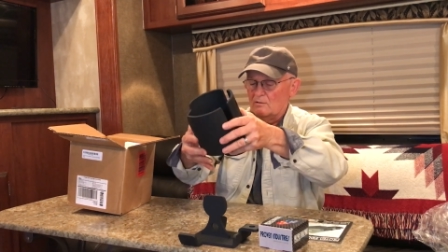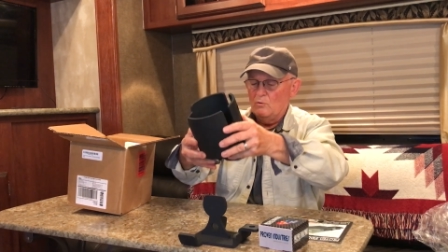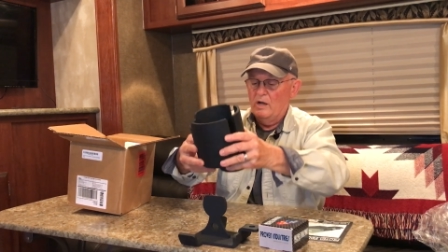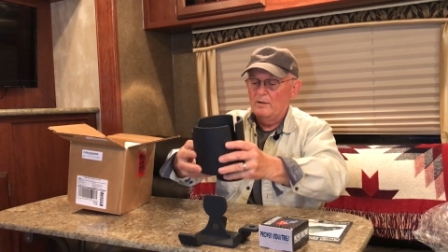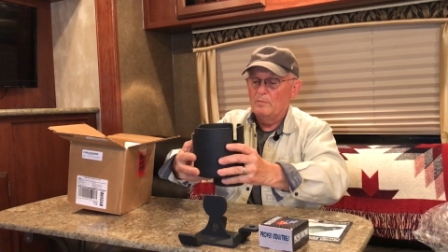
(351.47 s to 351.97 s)

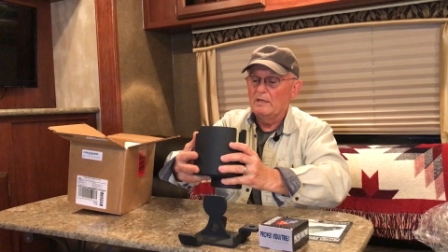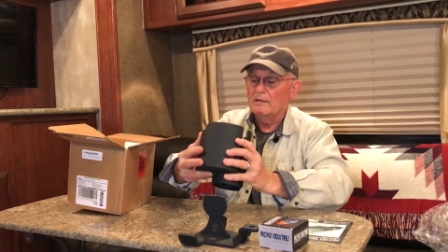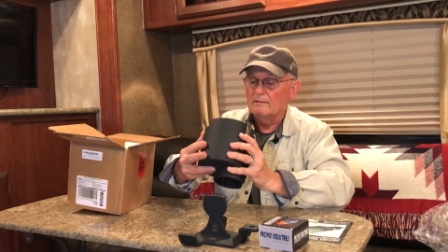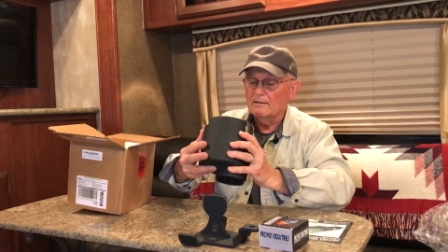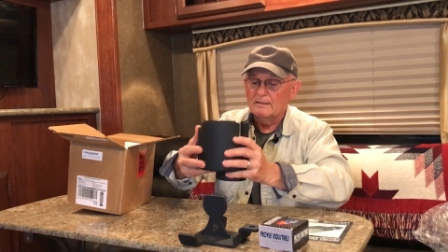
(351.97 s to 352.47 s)
quite a
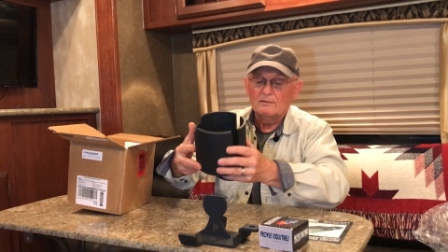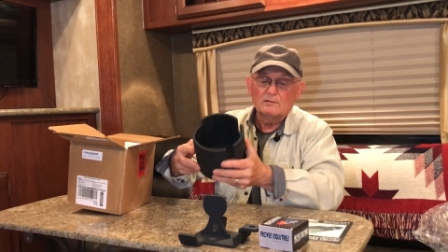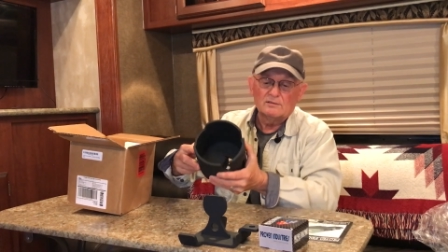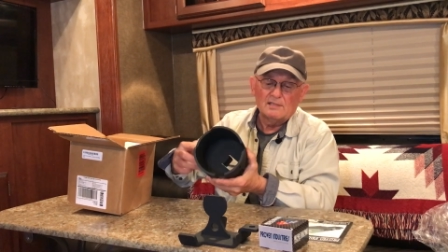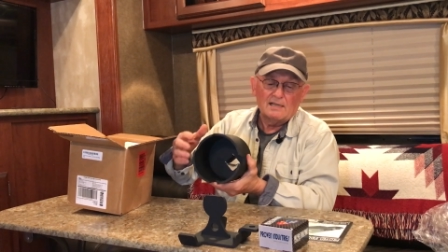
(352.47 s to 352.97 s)
bit. I don't
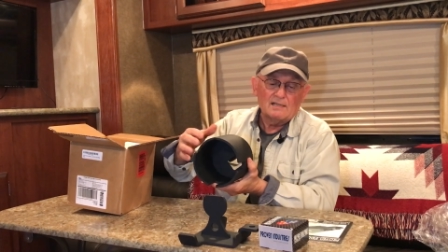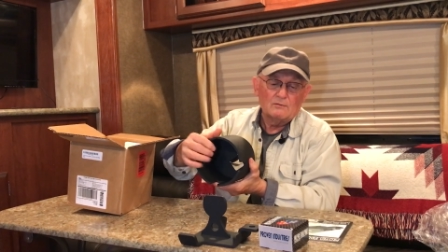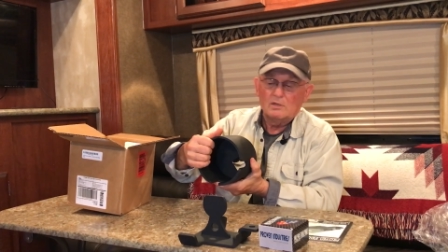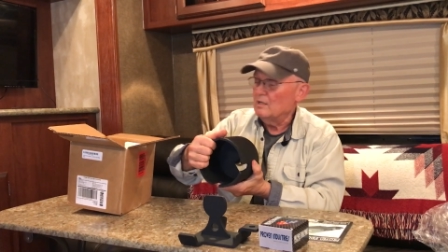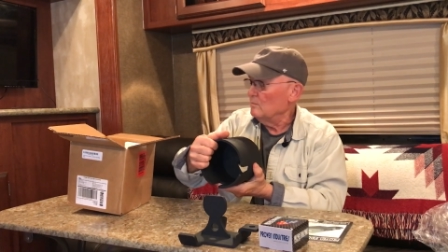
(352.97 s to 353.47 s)
know
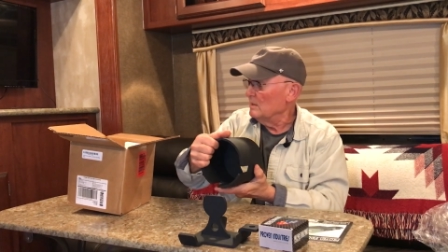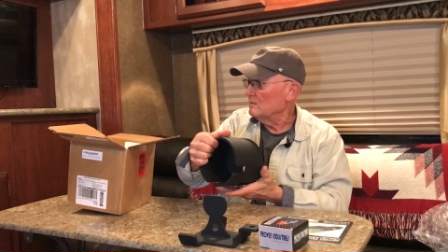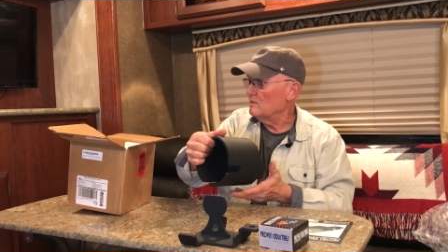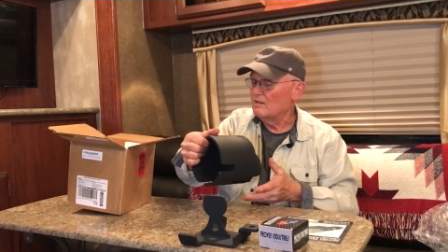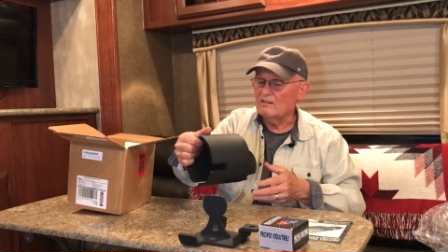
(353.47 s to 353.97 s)
exactly how
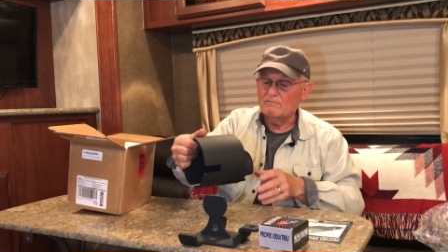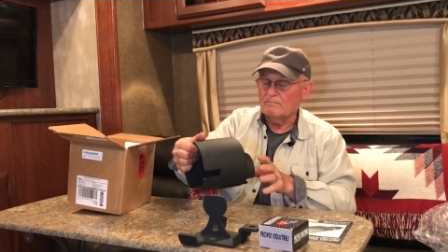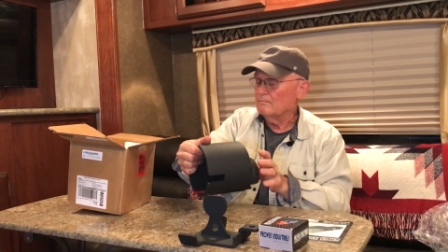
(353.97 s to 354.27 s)
much. I think